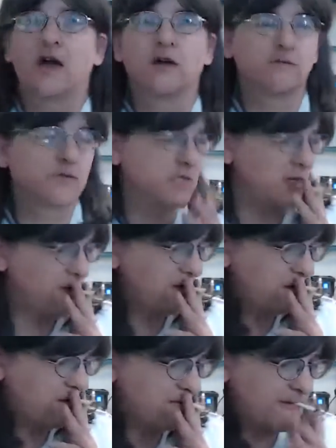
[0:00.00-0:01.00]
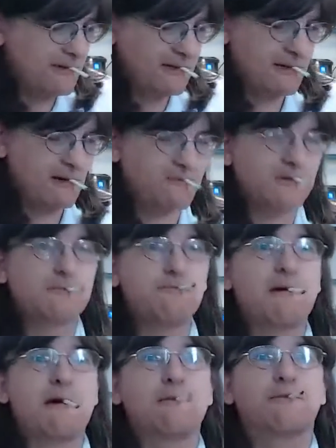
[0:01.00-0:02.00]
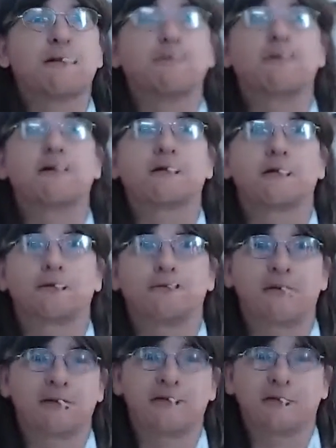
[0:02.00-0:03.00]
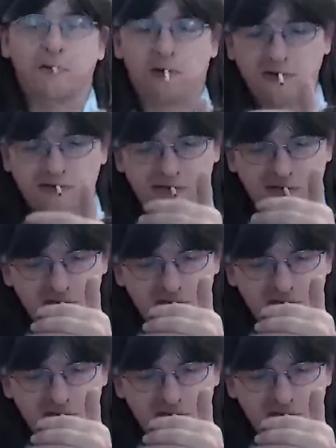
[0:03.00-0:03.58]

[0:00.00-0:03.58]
So I don't really know if it's better, but I'm looking at the picture quality.